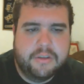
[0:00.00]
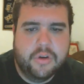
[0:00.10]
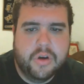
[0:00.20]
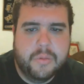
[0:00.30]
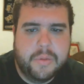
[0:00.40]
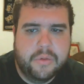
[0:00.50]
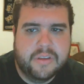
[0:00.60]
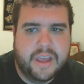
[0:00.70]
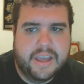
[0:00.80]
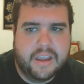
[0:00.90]
to him and was
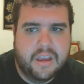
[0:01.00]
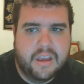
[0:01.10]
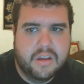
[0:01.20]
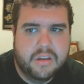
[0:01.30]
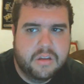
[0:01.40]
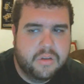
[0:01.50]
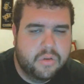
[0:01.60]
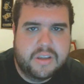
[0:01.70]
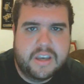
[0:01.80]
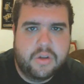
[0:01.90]
like,
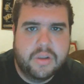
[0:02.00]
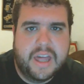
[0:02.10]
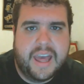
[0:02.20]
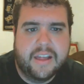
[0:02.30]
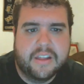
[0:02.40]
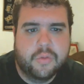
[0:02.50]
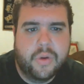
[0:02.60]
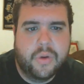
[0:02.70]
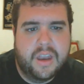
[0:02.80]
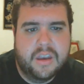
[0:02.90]
did you let Alex
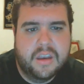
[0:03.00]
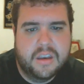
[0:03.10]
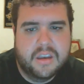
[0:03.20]
win?